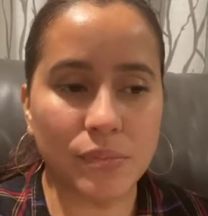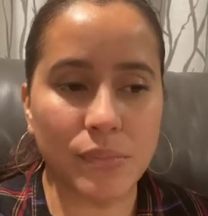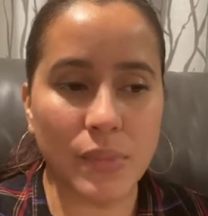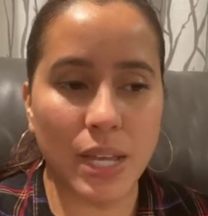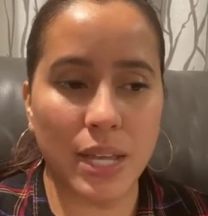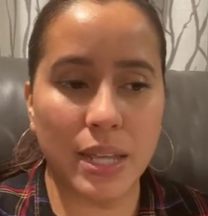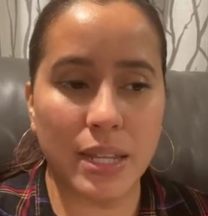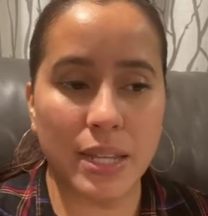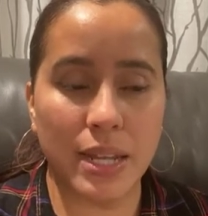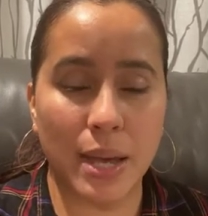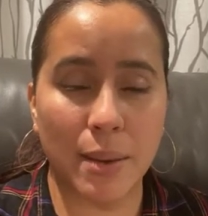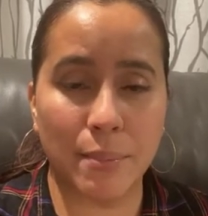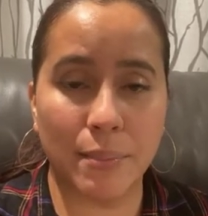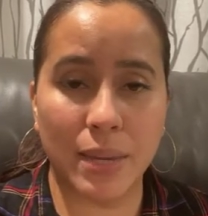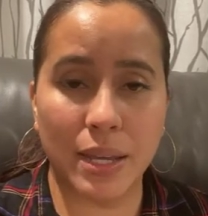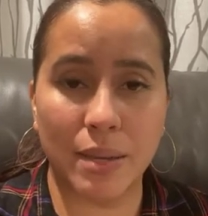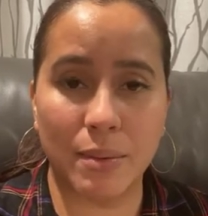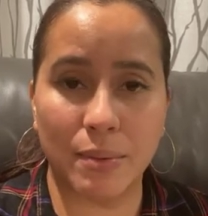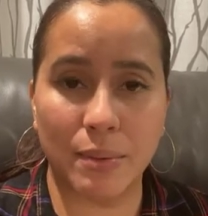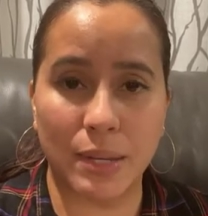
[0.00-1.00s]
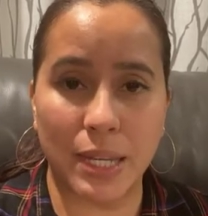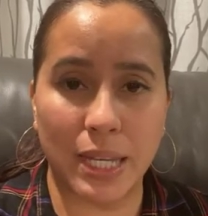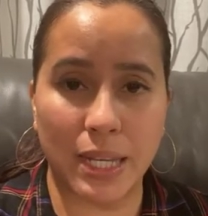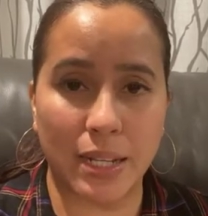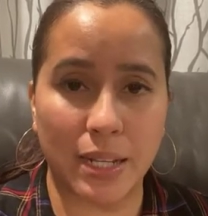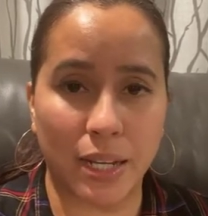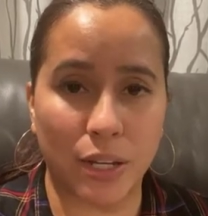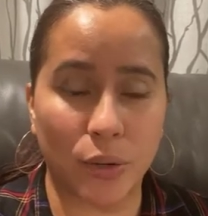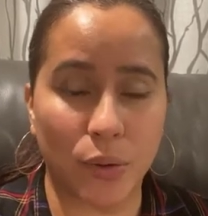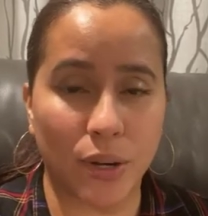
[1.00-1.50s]
And that might mean
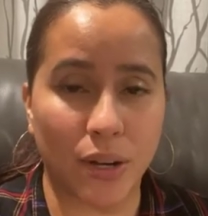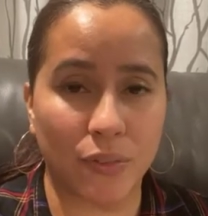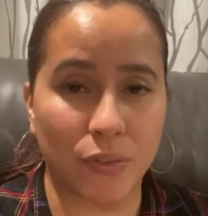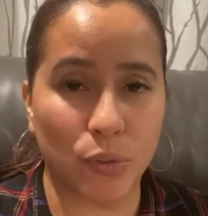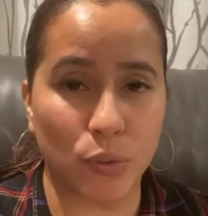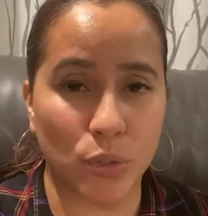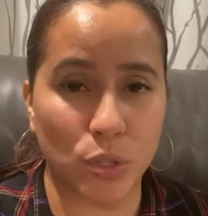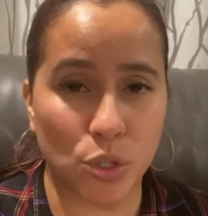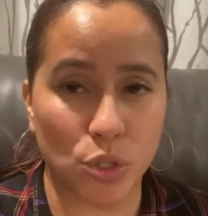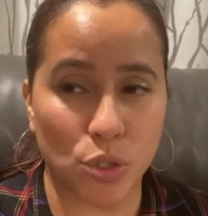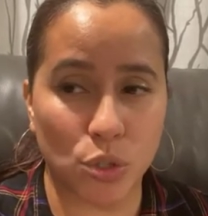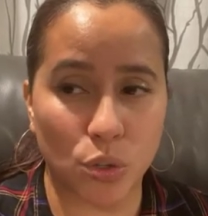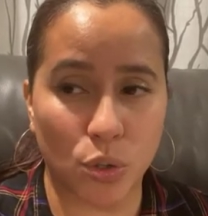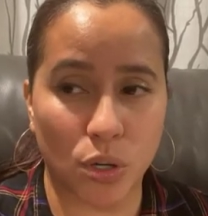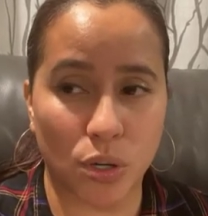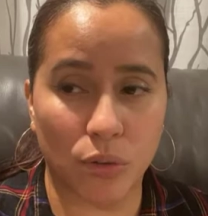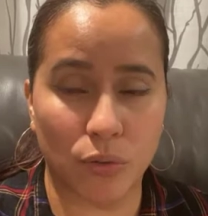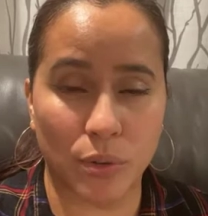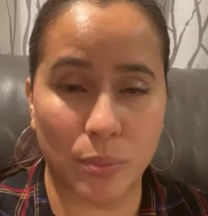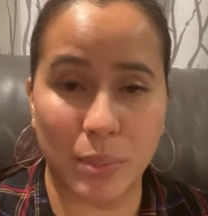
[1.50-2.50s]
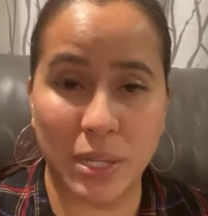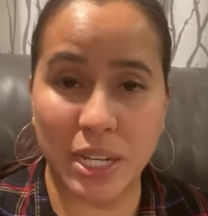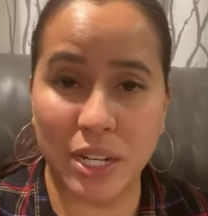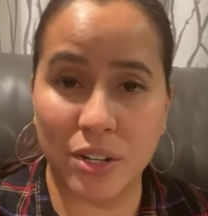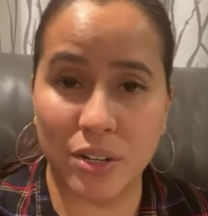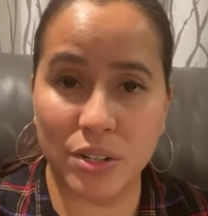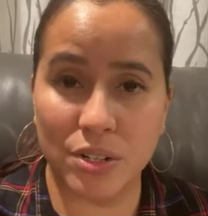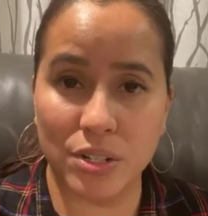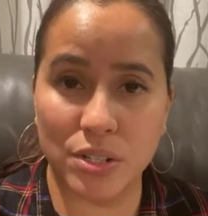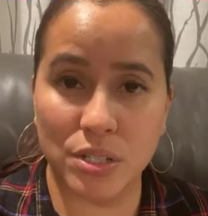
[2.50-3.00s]
that you have to install
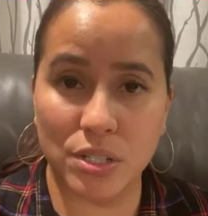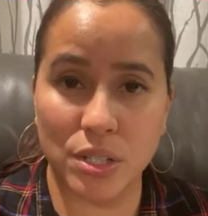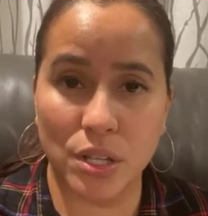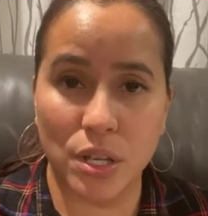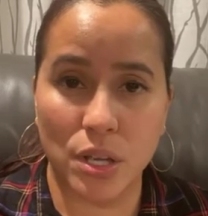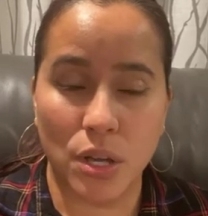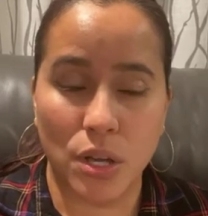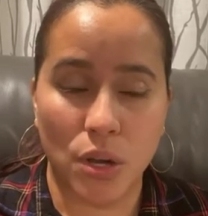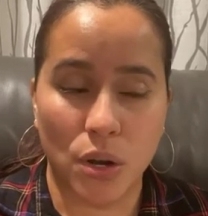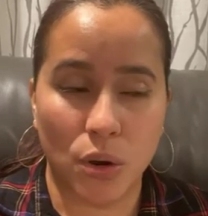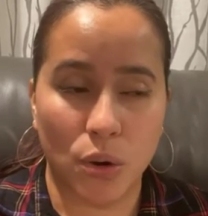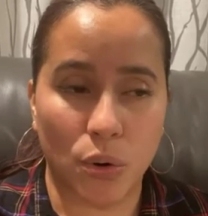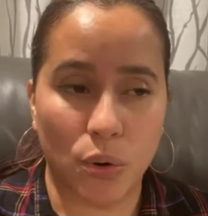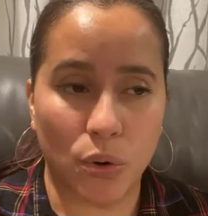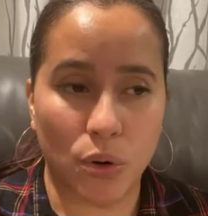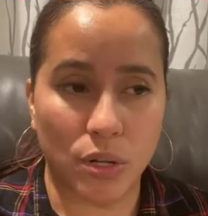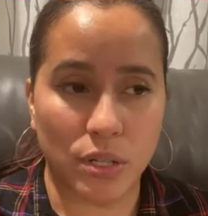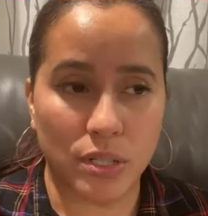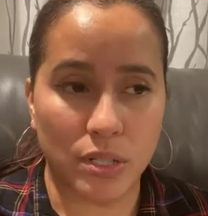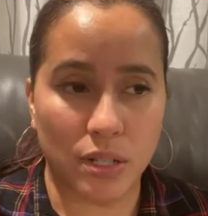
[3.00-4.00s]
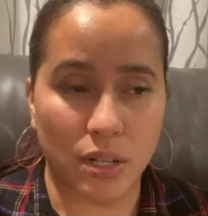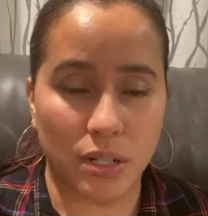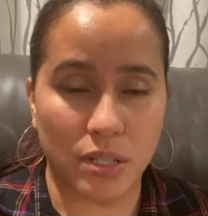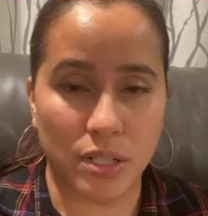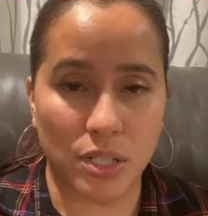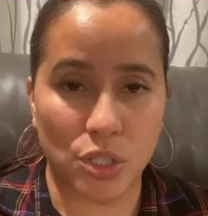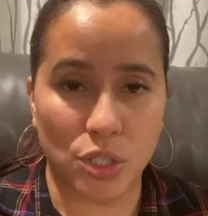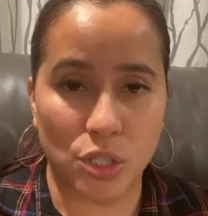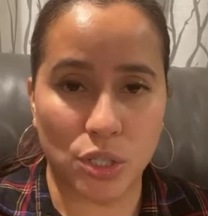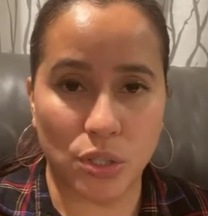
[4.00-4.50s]
repeaters or
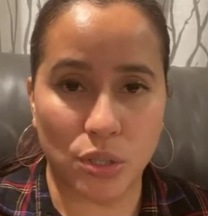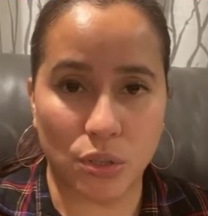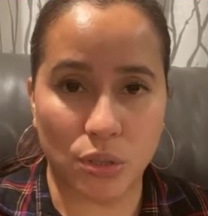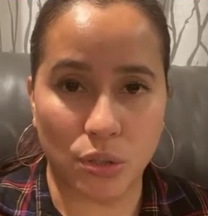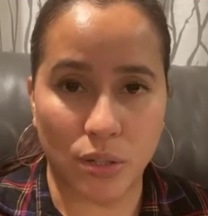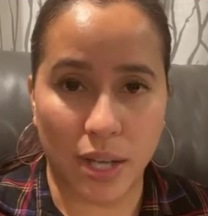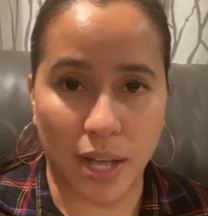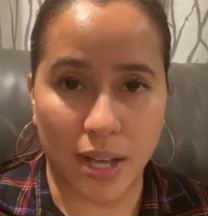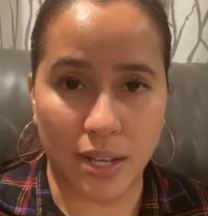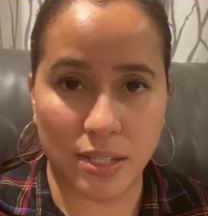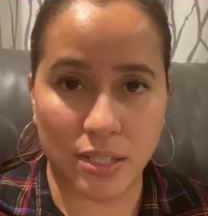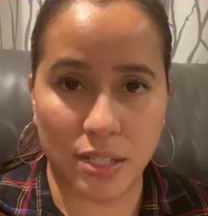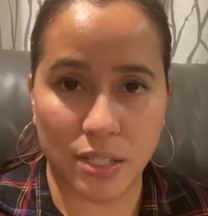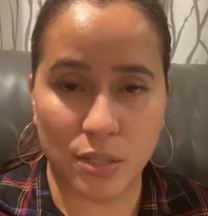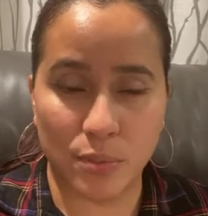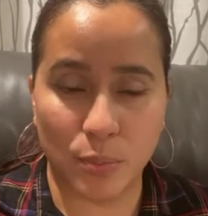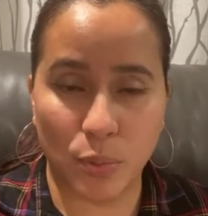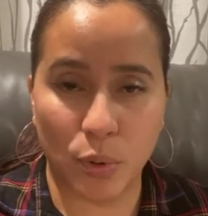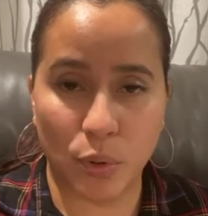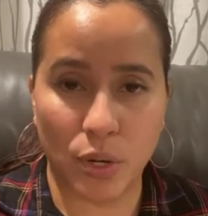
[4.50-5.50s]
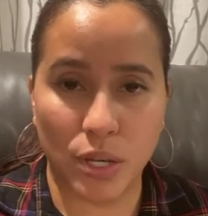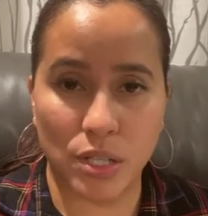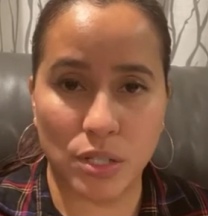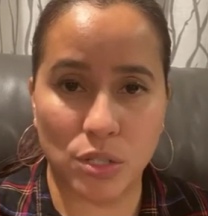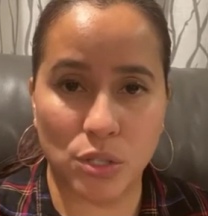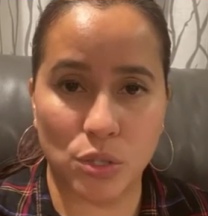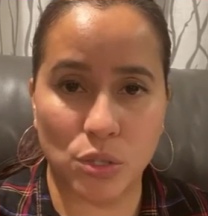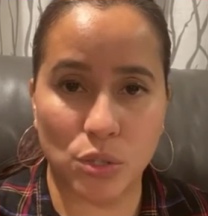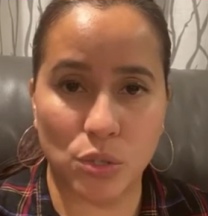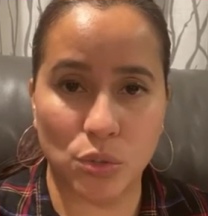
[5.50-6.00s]
additional access
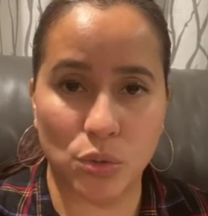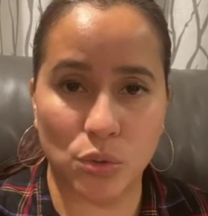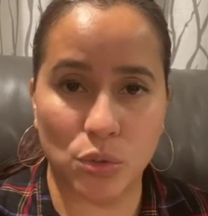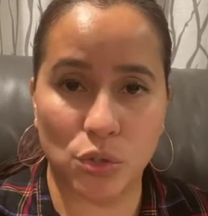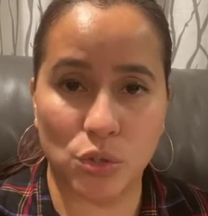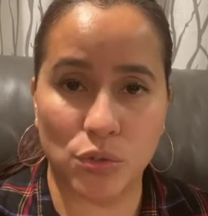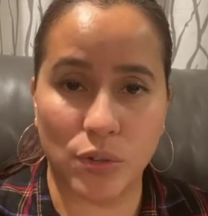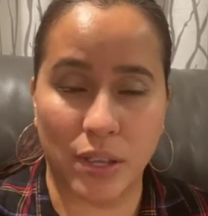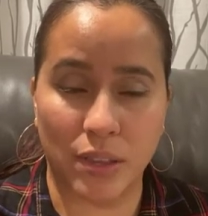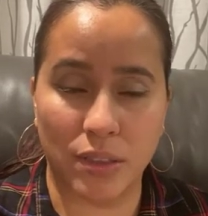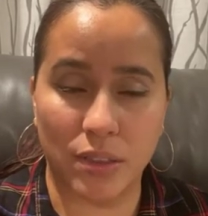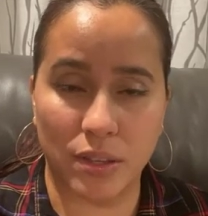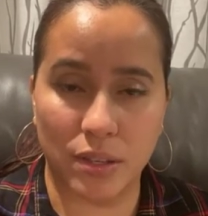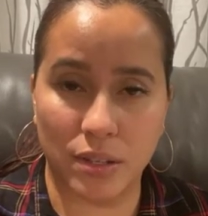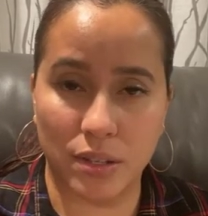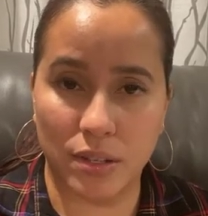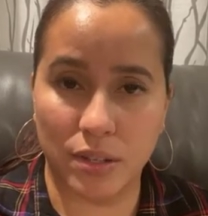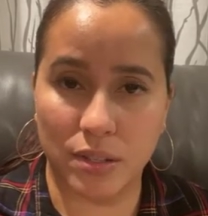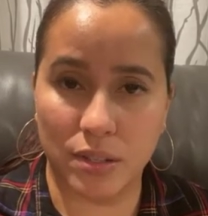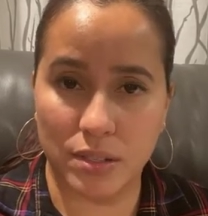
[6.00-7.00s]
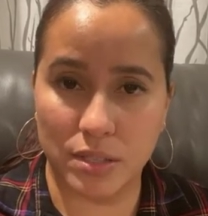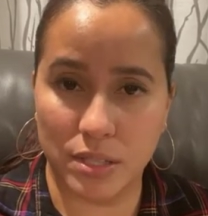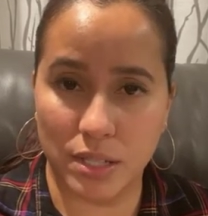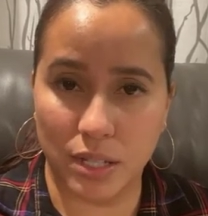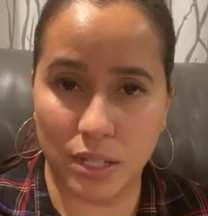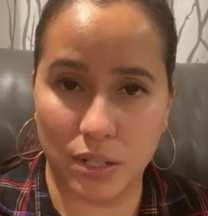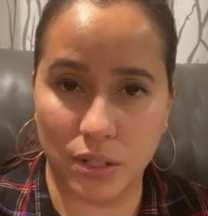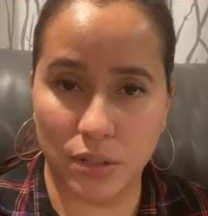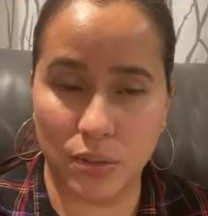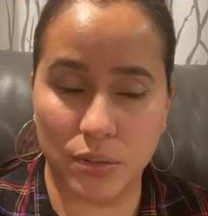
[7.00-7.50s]
points to strengthen the
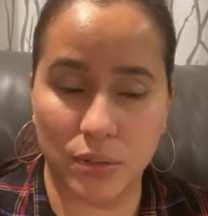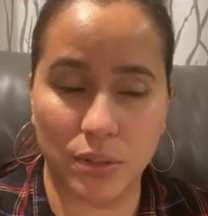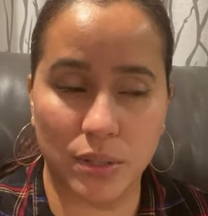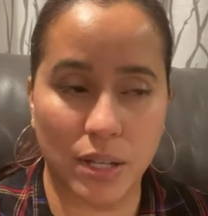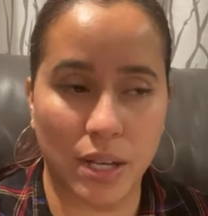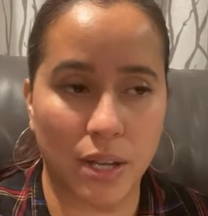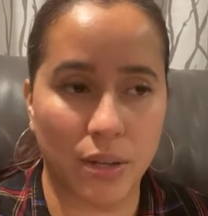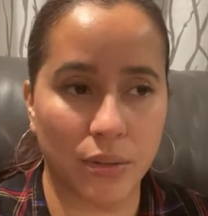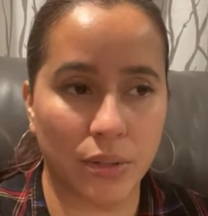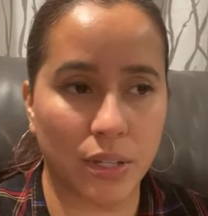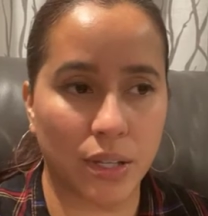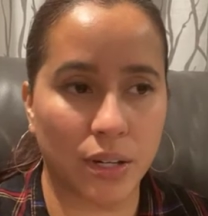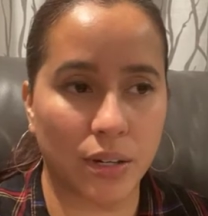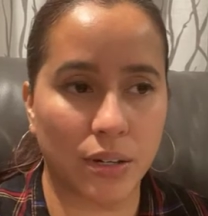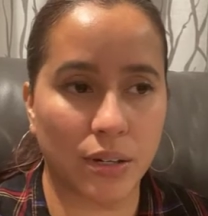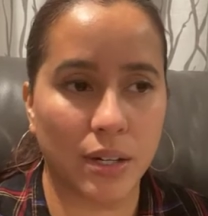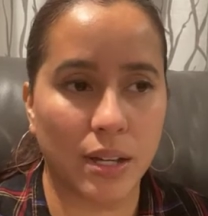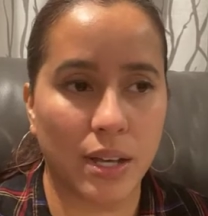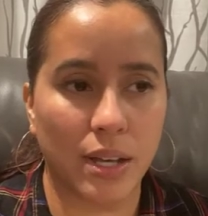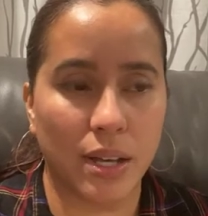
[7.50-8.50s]
signal out there,